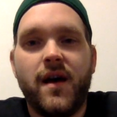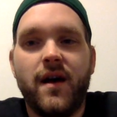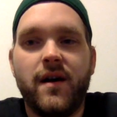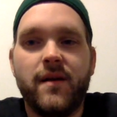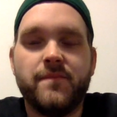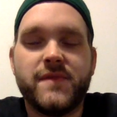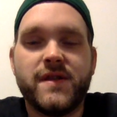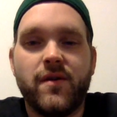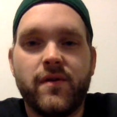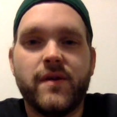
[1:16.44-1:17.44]
Um,
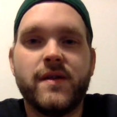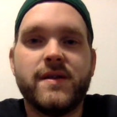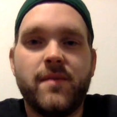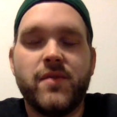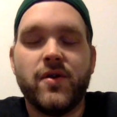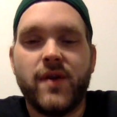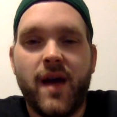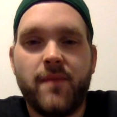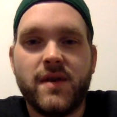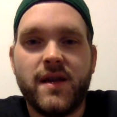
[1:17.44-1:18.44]
so tip your
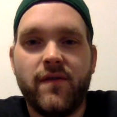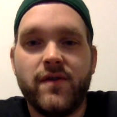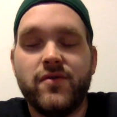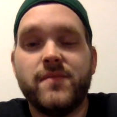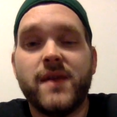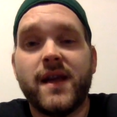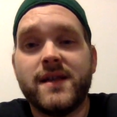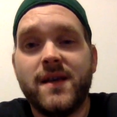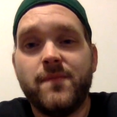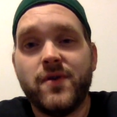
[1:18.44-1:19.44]
cap to Devan Dubnyk
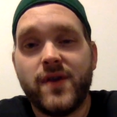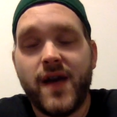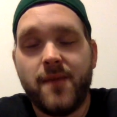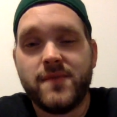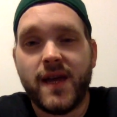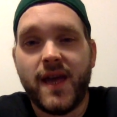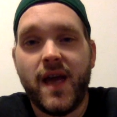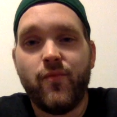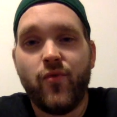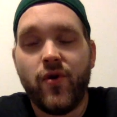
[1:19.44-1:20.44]
and tip your cap to
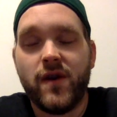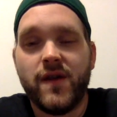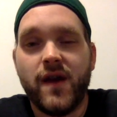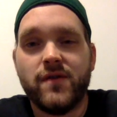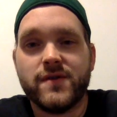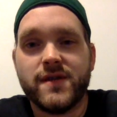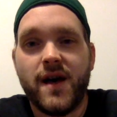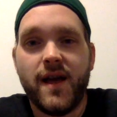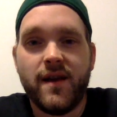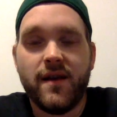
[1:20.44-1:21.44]
Cam Ward on the other
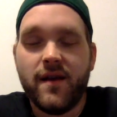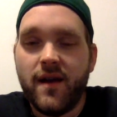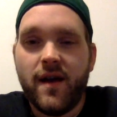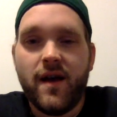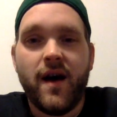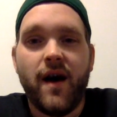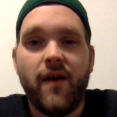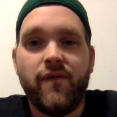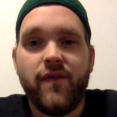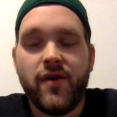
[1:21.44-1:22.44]
side. Uh,
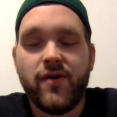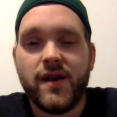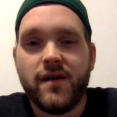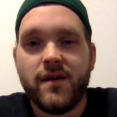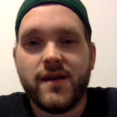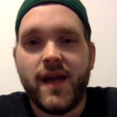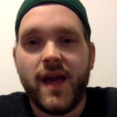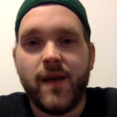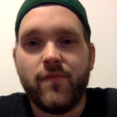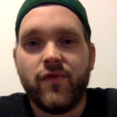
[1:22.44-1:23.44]
very good
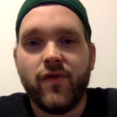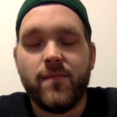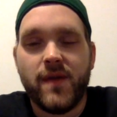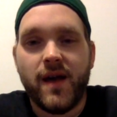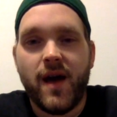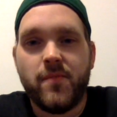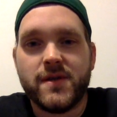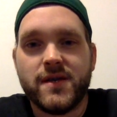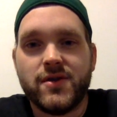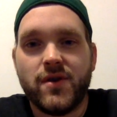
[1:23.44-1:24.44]
game from the
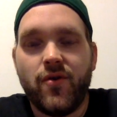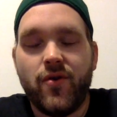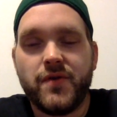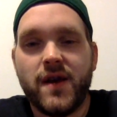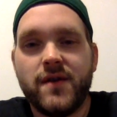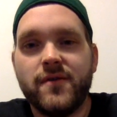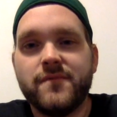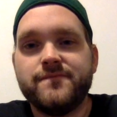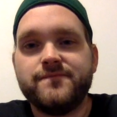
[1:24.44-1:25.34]
opposition goaltender